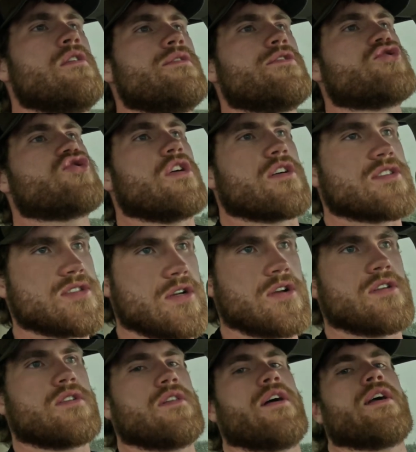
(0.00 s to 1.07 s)
the truck
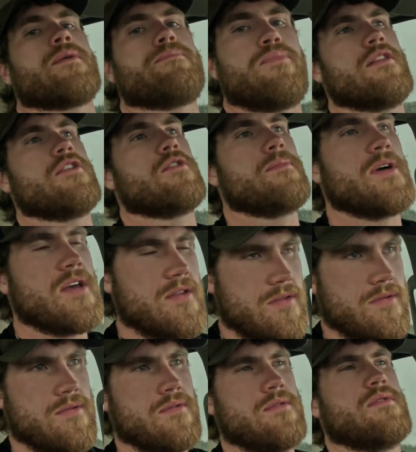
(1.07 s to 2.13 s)
started to like a little bit,
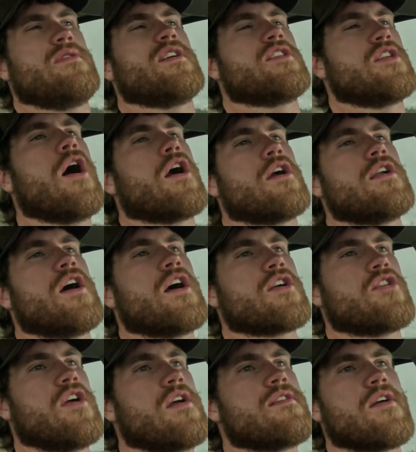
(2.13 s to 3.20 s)
like hard,
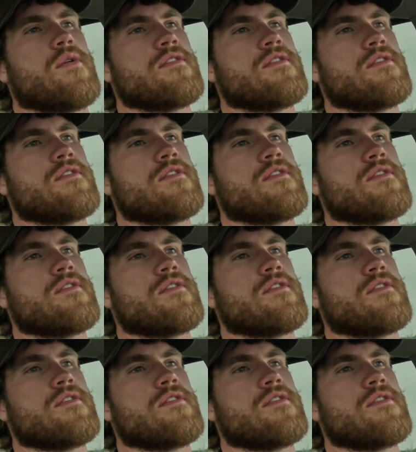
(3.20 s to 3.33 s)
not crazy.